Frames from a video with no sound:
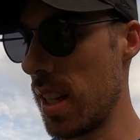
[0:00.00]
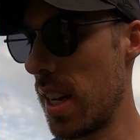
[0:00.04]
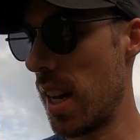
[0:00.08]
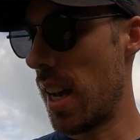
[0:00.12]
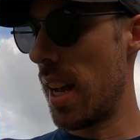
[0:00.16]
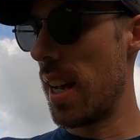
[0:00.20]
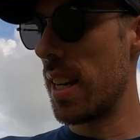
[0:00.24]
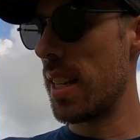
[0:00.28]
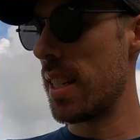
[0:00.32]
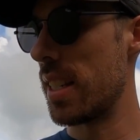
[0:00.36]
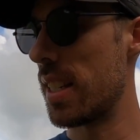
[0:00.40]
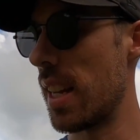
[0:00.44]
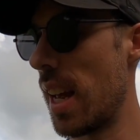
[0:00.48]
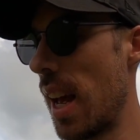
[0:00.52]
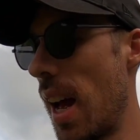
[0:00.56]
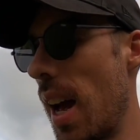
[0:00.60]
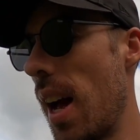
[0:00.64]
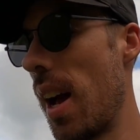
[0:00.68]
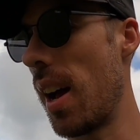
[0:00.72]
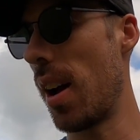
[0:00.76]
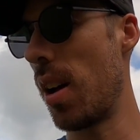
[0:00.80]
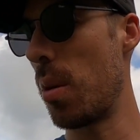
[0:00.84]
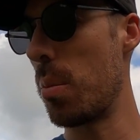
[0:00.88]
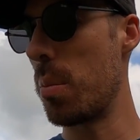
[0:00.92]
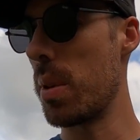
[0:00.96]
And
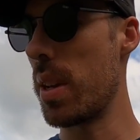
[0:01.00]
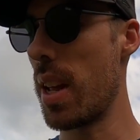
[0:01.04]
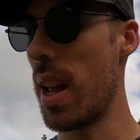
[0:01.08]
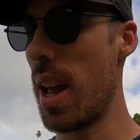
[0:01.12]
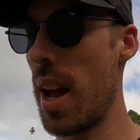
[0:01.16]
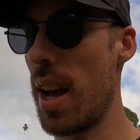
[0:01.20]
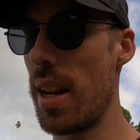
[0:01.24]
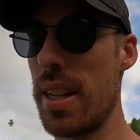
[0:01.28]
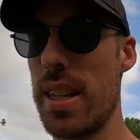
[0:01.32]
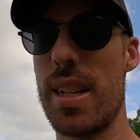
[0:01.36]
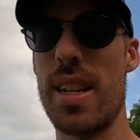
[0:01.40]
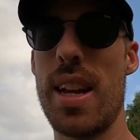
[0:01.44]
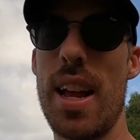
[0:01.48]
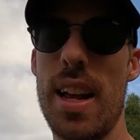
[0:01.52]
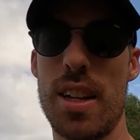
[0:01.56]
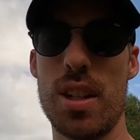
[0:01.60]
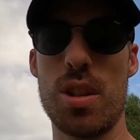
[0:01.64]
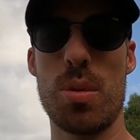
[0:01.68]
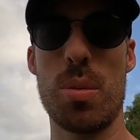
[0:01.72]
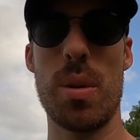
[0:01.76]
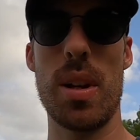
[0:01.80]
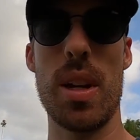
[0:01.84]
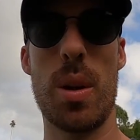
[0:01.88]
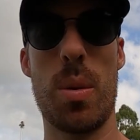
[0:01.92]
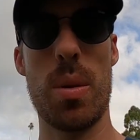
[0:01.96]
I'll be out
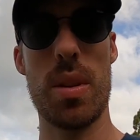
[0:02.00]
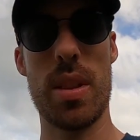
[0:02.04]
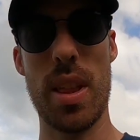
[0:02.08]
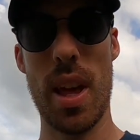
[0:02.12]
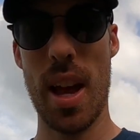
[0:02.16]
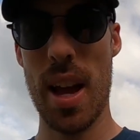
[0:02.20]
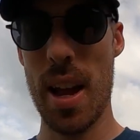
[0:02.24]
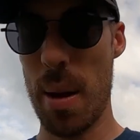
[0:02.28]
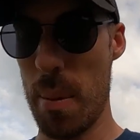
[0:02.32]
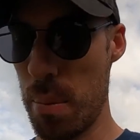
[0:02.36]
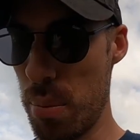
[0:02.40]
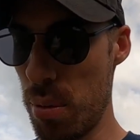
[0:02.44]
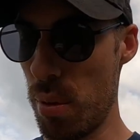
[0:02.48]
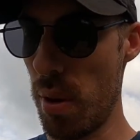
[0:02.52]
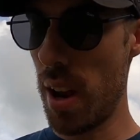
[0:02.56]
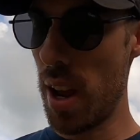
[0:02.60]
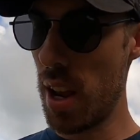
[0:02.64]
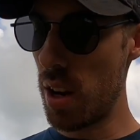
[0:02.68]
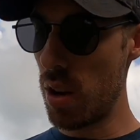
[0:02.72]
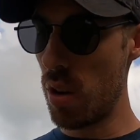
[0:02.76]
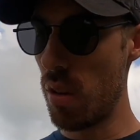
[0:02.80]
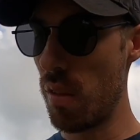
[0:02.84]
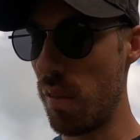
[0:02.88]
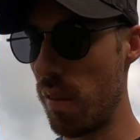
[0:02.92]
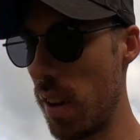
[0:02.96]
next week with a
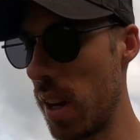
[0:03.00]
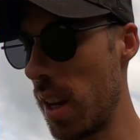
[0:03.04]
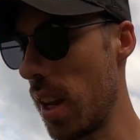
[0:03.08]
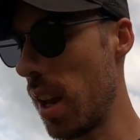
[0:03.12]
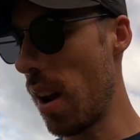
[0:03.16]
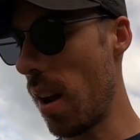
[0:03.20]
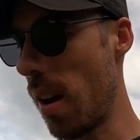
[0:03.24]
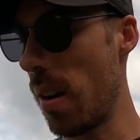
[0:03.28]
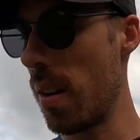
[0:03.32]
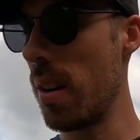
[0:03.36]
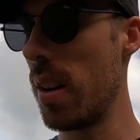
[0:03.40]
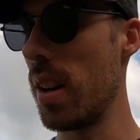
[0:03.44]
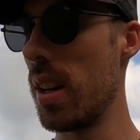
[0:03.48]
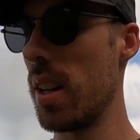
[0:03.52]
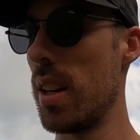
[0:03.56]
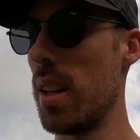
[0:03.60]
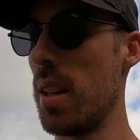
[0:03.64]
brand new video.